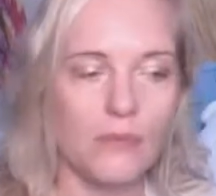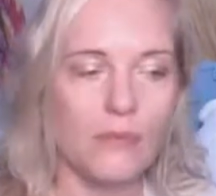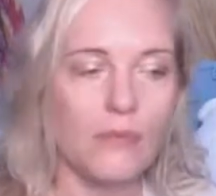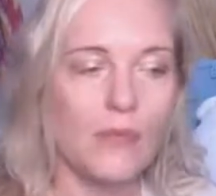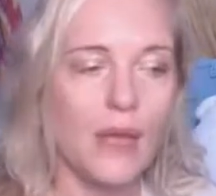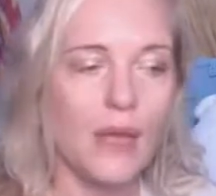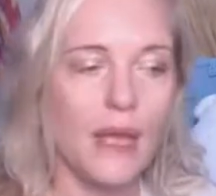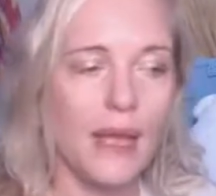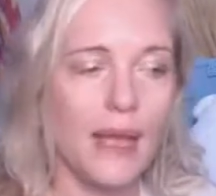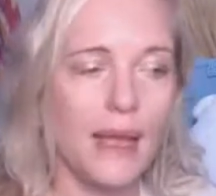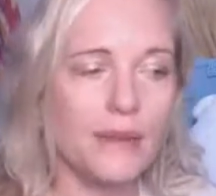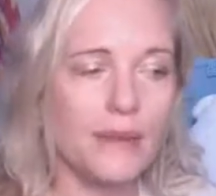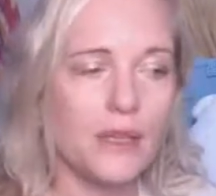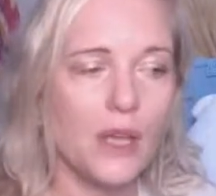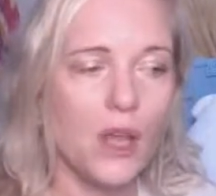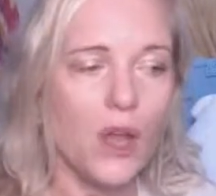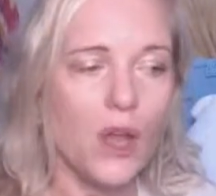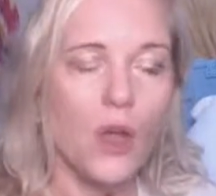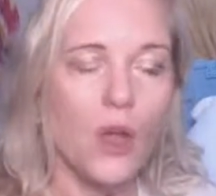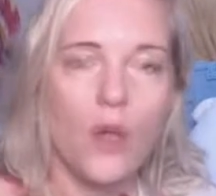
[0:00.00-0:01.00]
And
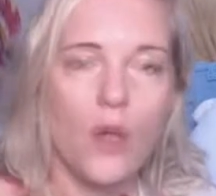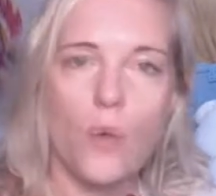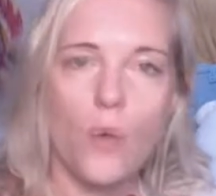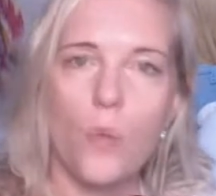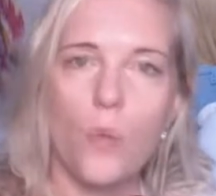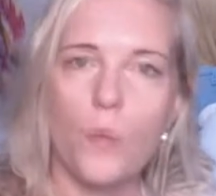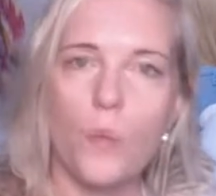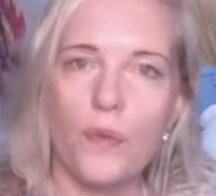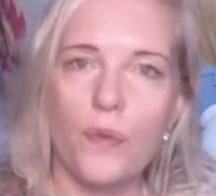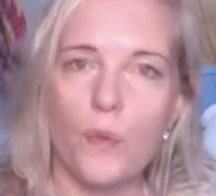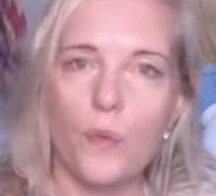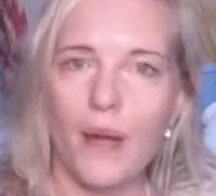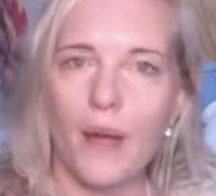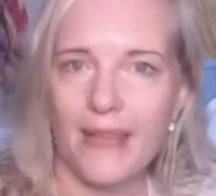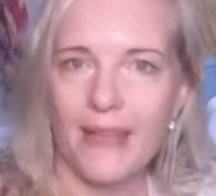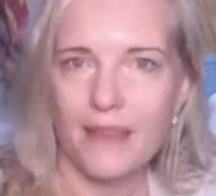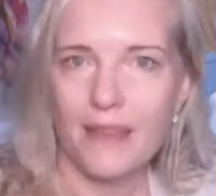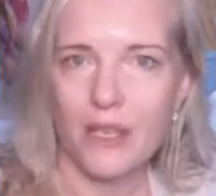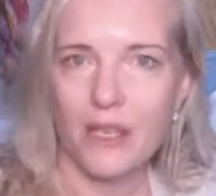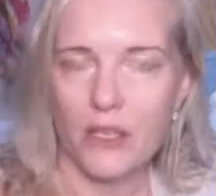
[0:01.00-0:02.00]
the way
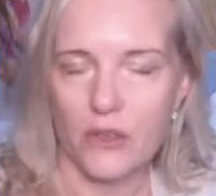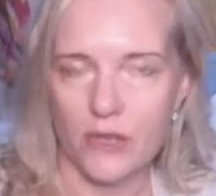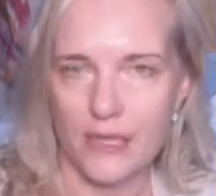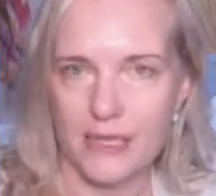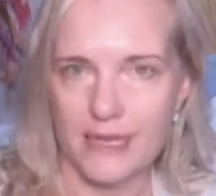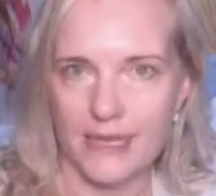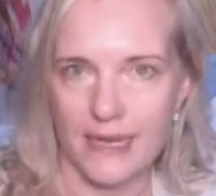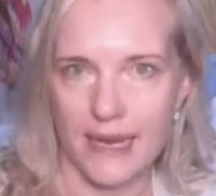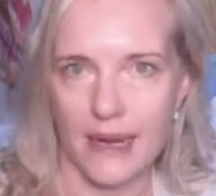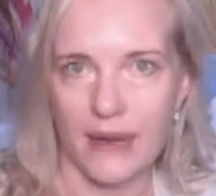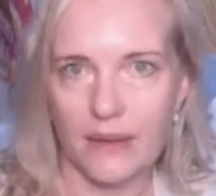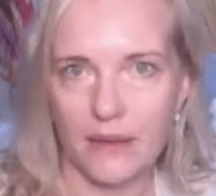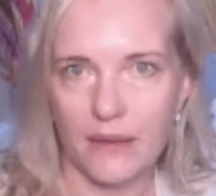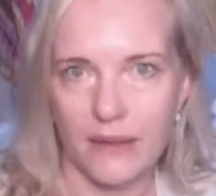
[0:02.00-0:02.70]
that you can tell